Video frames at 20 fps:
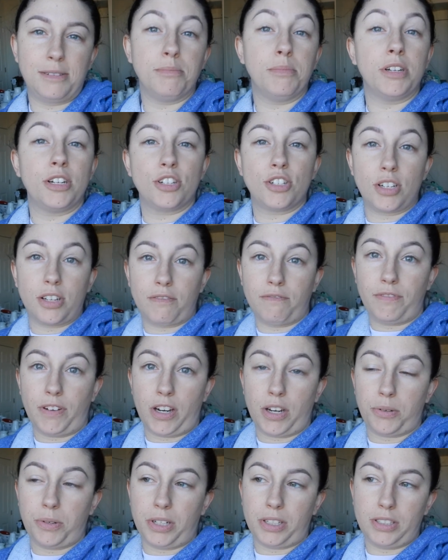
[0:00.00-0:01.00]
diminishing
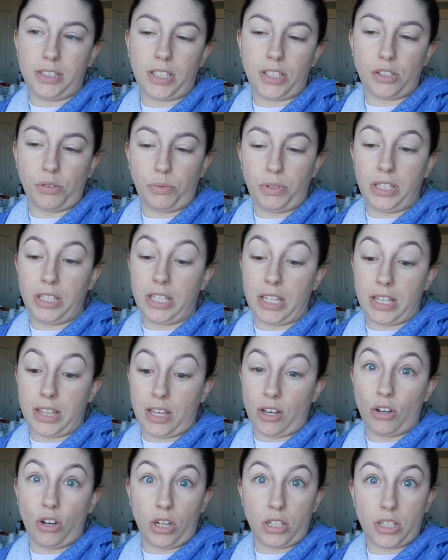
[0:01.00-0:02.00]
very quickly. So we need to get
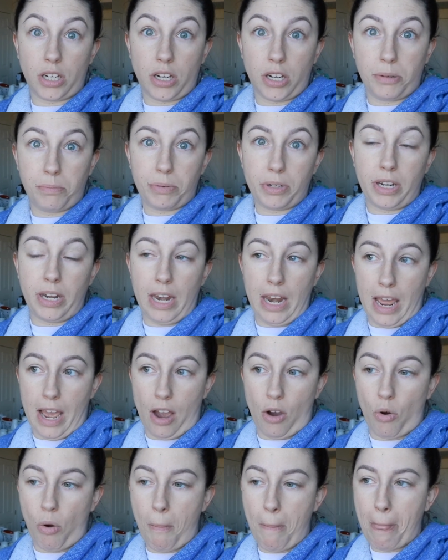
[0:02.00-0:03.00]
that hooked up
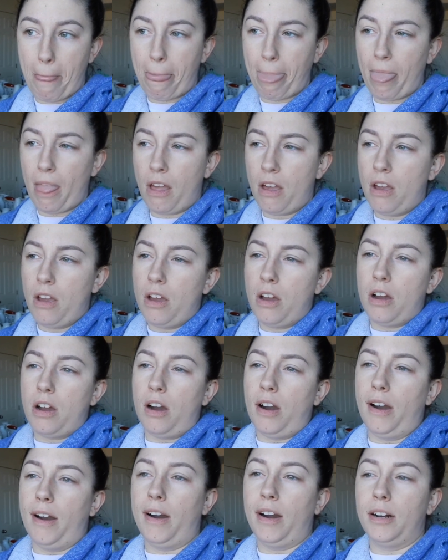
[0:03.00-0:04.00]
now.
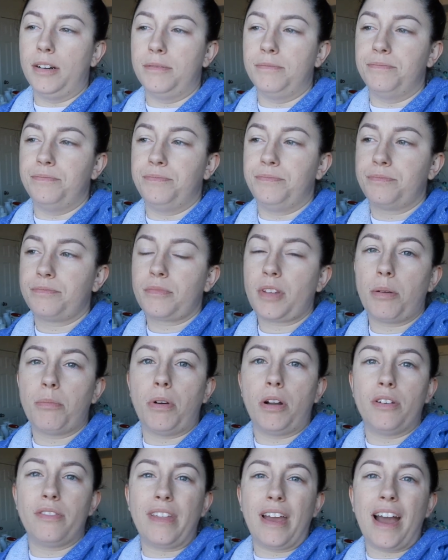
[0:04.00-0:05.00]
Um,
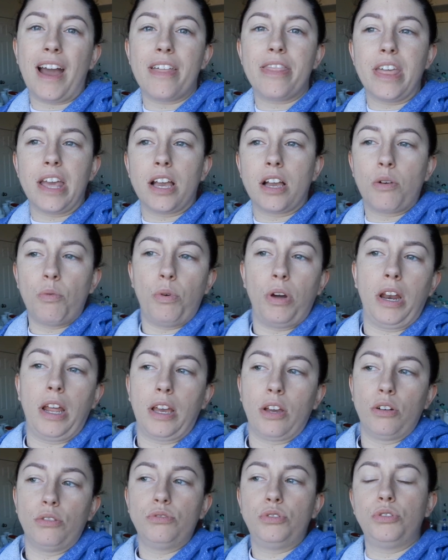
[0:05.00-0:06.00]
other than that, I think when
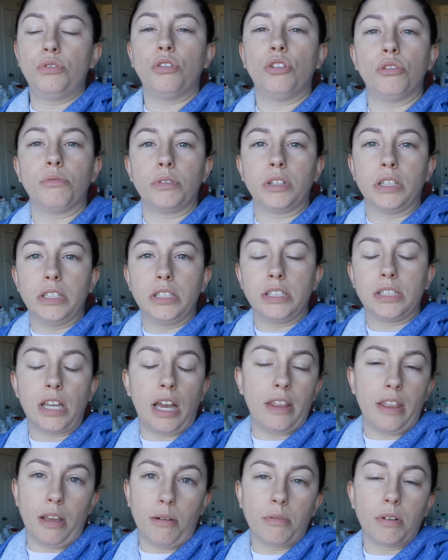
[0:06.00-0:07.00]
I go to Home Goods,
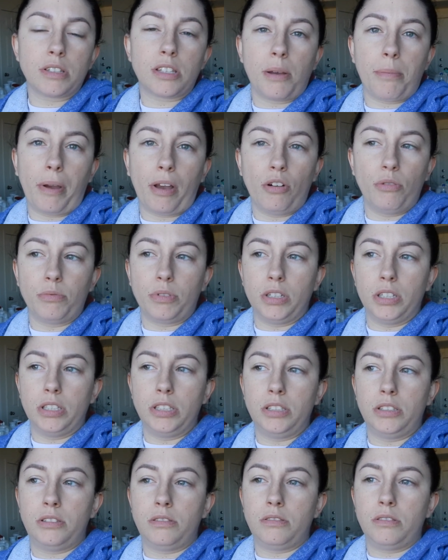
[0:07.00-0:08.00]
I think I'm gonna stop by Home
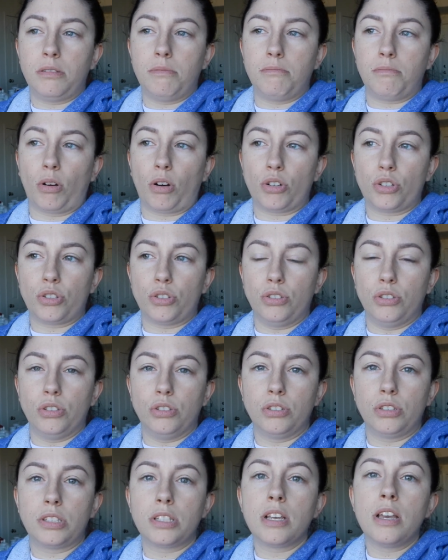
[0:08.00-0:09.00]
Goods,
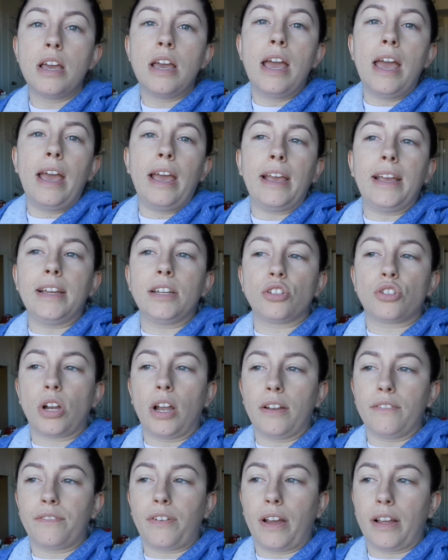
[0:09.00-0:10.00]
Marshalls, and
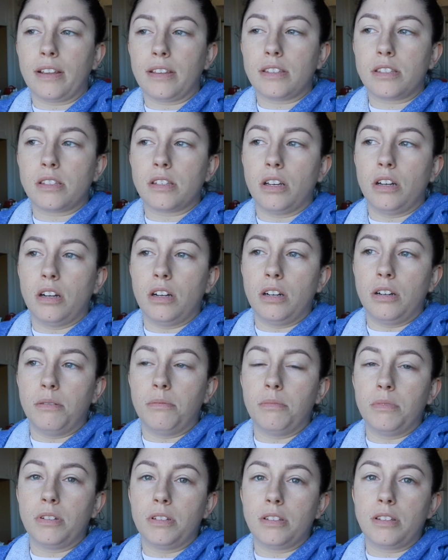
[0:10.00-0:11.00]
try and find
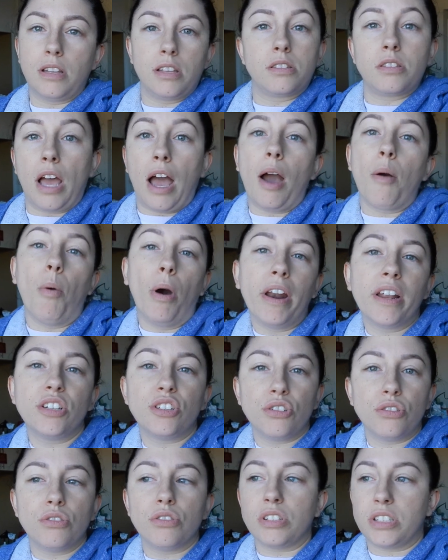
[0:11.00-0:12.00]
some. This I wanted
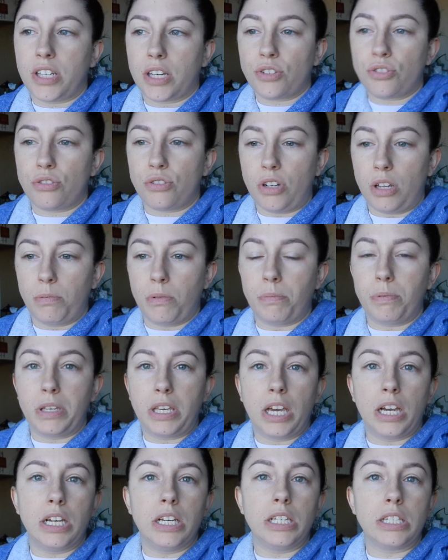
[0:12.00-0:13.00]
to do this yesterday, but
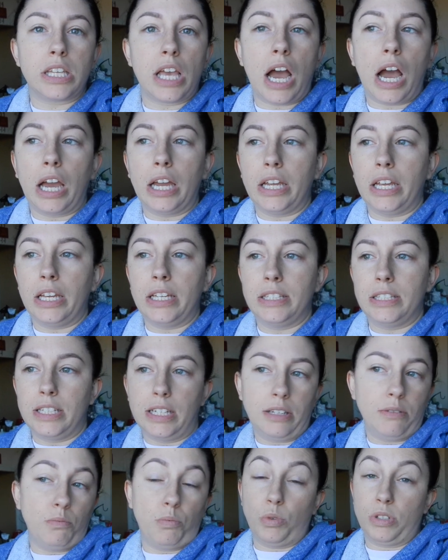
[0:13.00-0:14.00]
because I
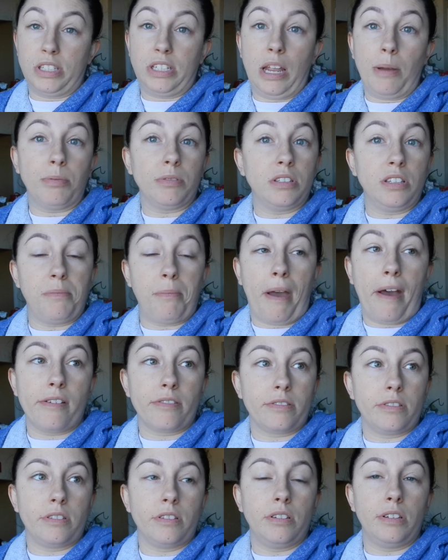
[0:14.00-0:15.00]
did wasn't able to leave my
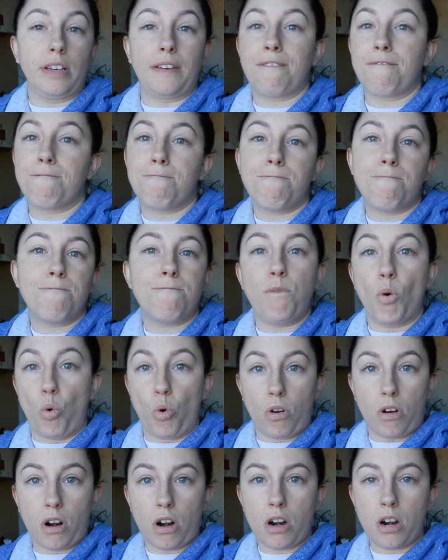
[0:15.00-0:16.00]
house until like
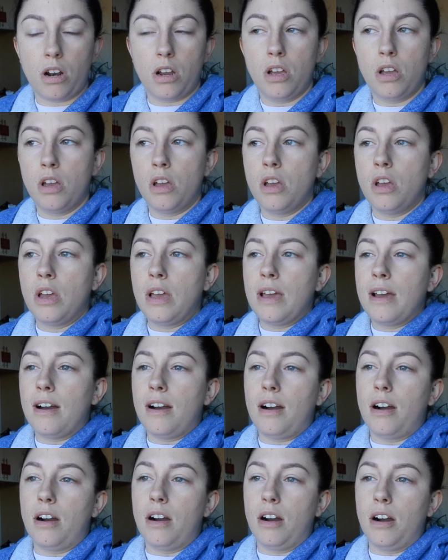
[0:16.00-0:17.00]
four.
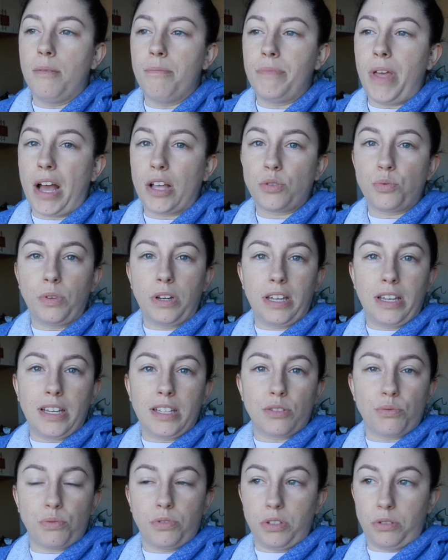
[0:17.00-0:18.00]
Um, that's when it
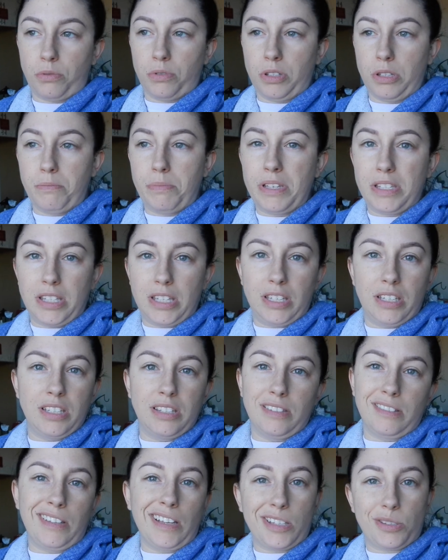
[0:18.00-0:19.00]
gets really really busy
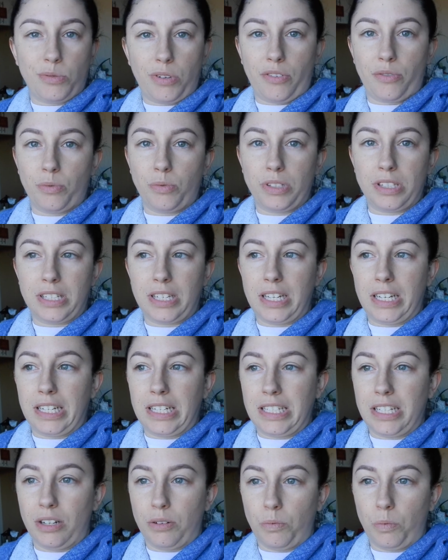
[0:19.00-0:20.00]
because that's when everyone's
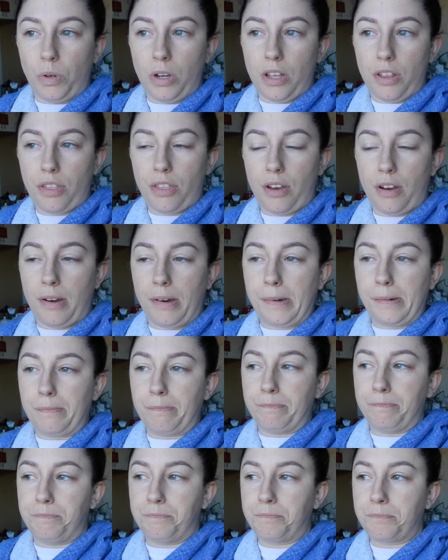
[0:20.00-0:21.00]
getting done with
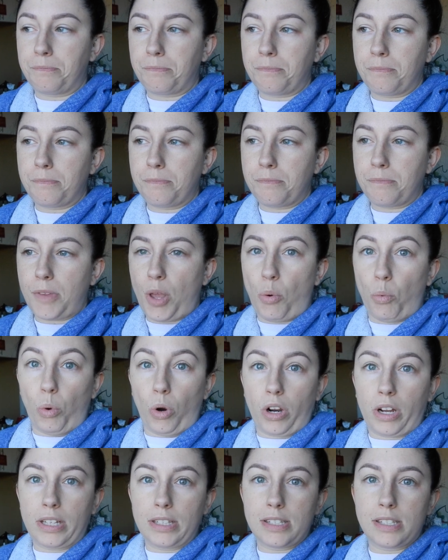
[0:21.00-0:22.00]
um,
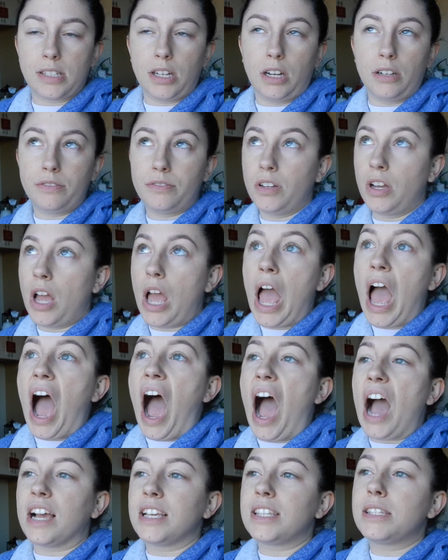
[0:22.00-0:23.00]
work and stuff.
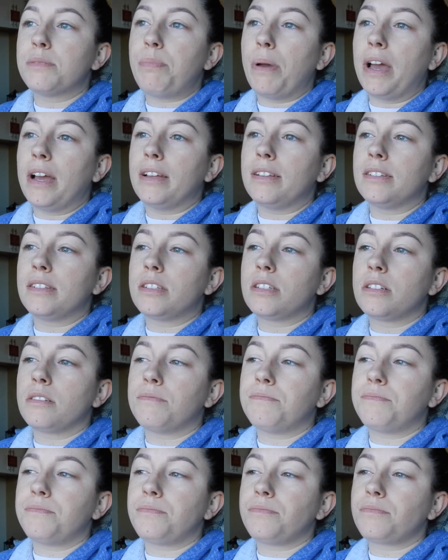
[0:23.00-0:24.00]
I spent